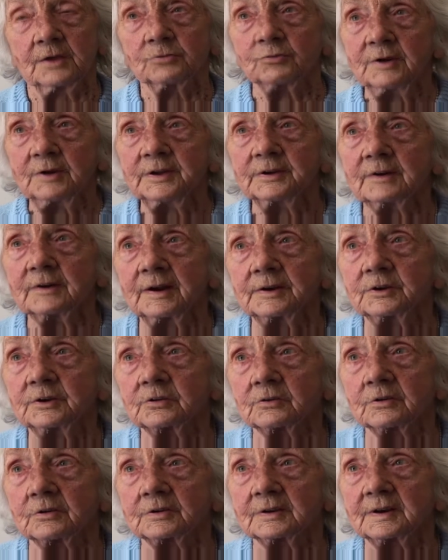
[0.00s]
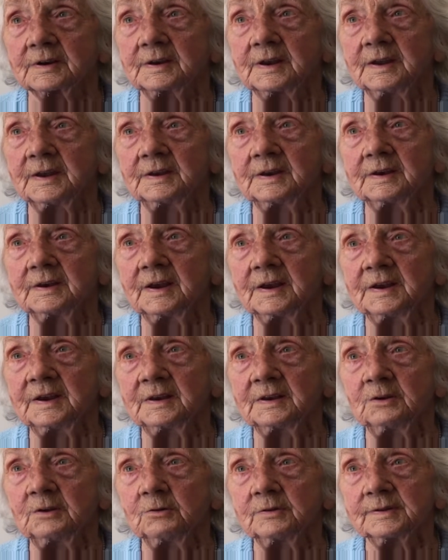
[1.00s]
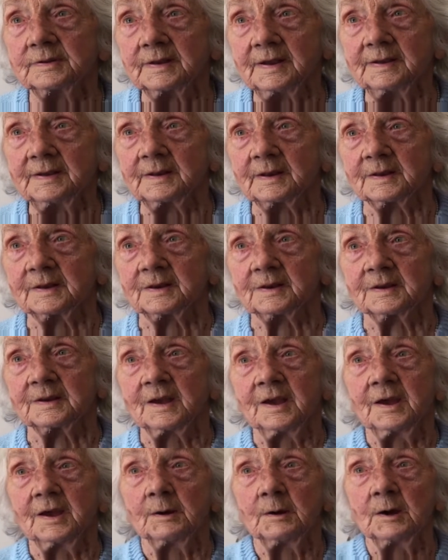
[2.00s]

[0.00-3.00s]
three grandchildren in, in New Zealand.